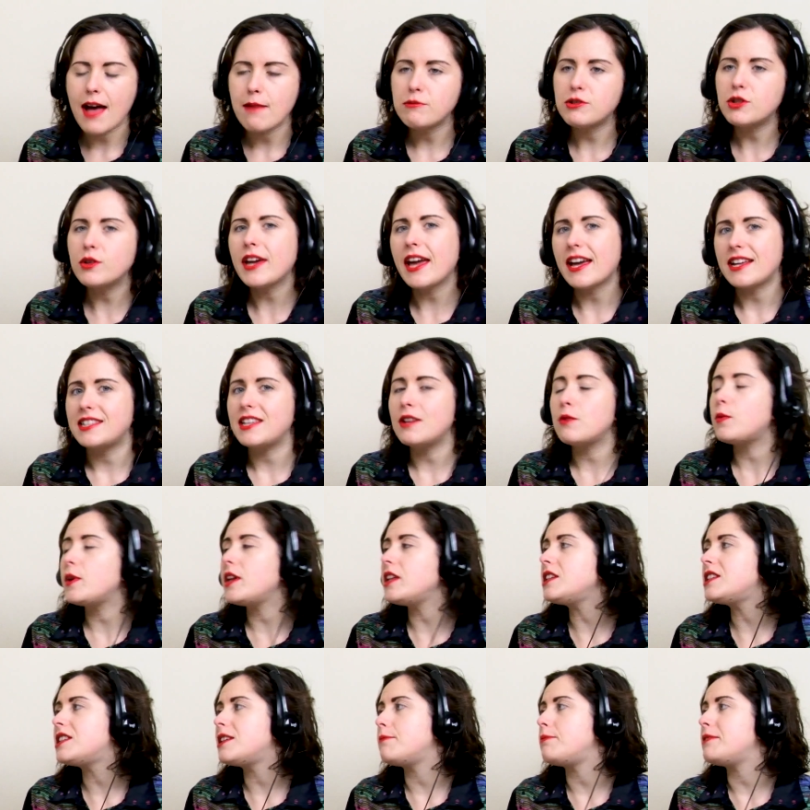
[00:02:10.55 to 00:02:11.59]
So yes, it
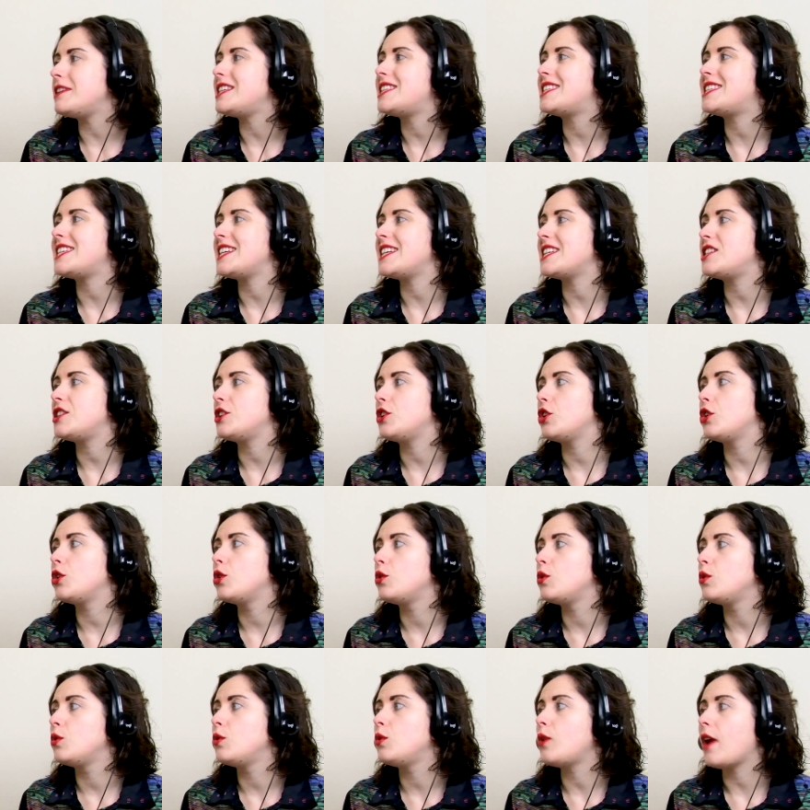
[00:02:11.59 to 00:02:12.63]
will simply state
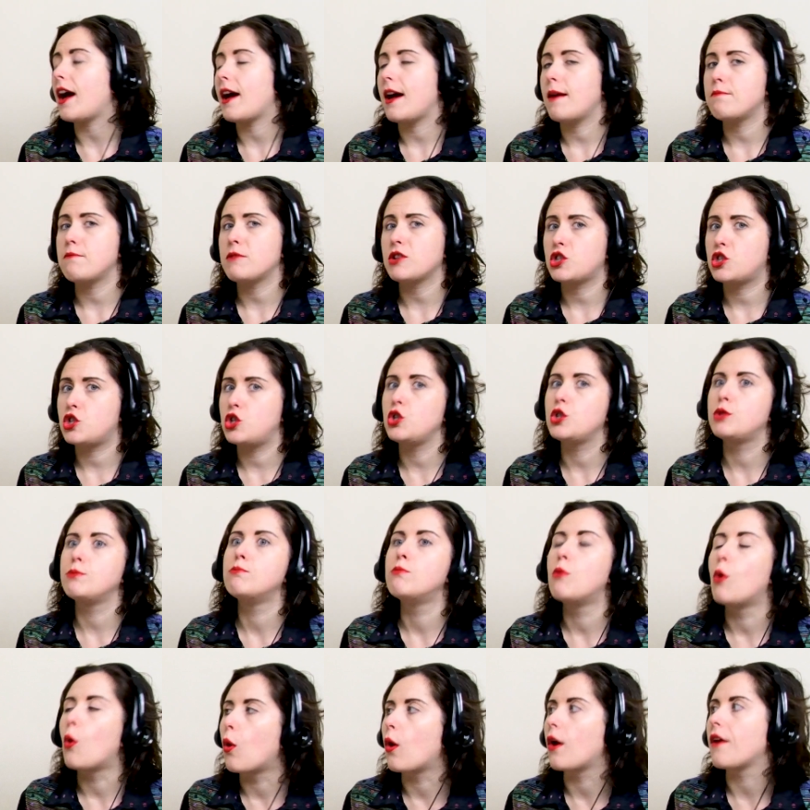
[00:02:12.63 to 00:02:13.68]
you must choose
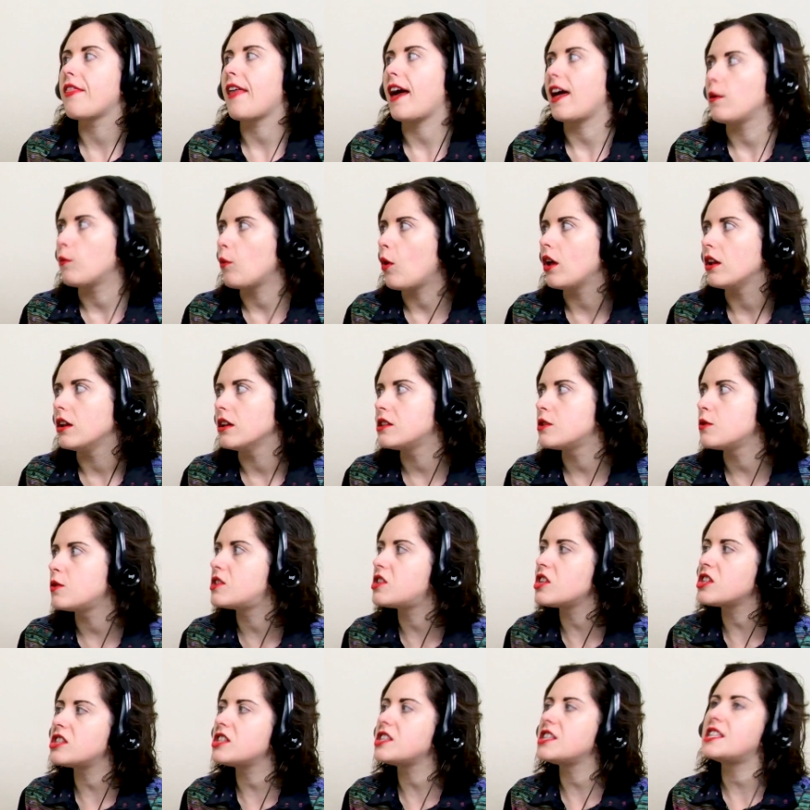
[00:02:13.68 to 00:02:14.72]
more than one. So it
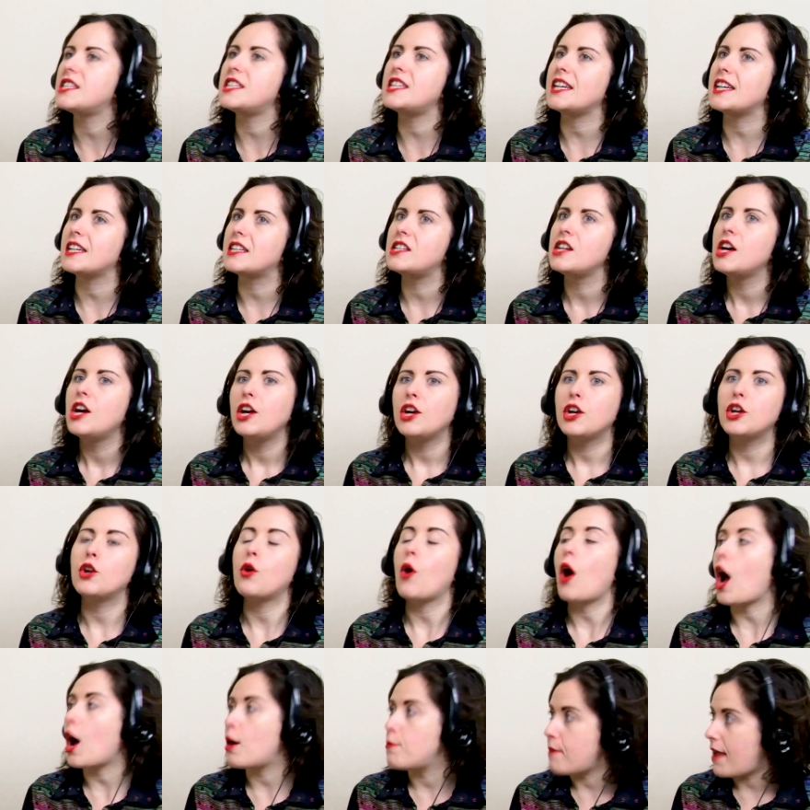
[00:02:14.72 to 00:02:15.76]
doesn't state,
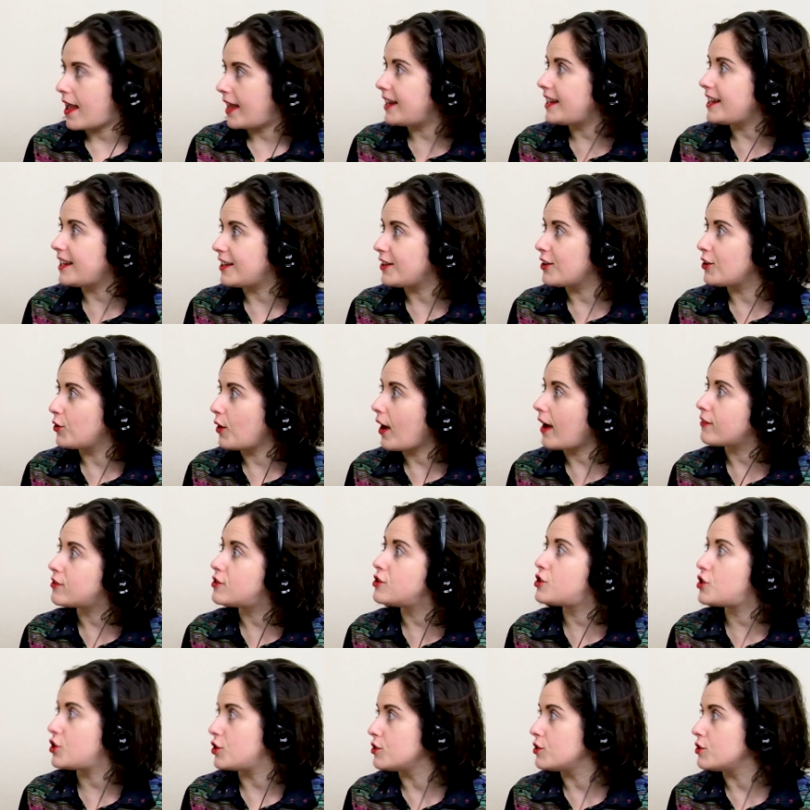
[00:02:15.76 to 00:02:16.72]
how many you have to choose.